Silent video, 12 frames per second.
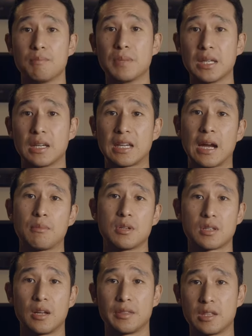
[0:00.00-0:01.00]
bigger
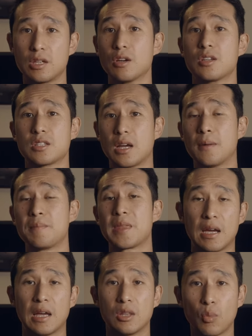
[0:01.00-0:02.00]
cameras like the Ursa,
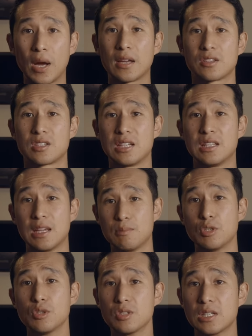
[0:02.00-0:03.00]
and the way I see them
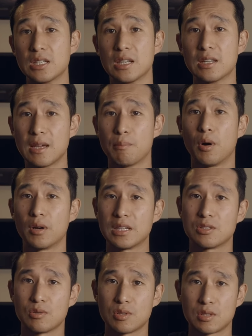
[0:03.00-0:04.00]
using their
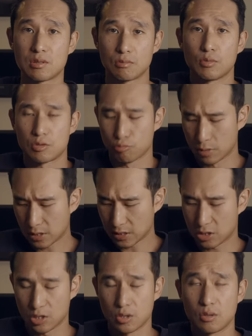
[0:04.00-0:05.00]
bodies was, was really
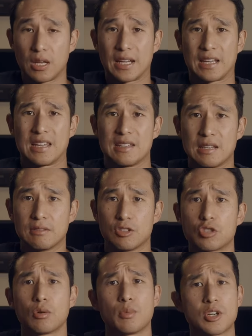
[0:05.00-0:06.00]
to like
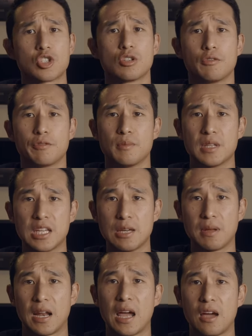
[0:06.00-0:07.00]
sh- almost shoot from the
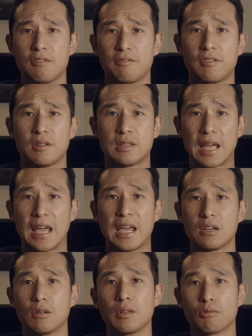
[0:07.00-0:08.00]
hip and have the
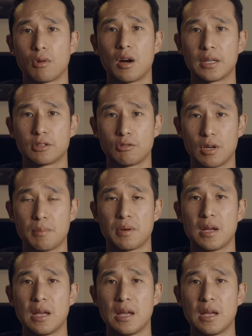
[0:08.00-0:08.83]
hand on the right grip,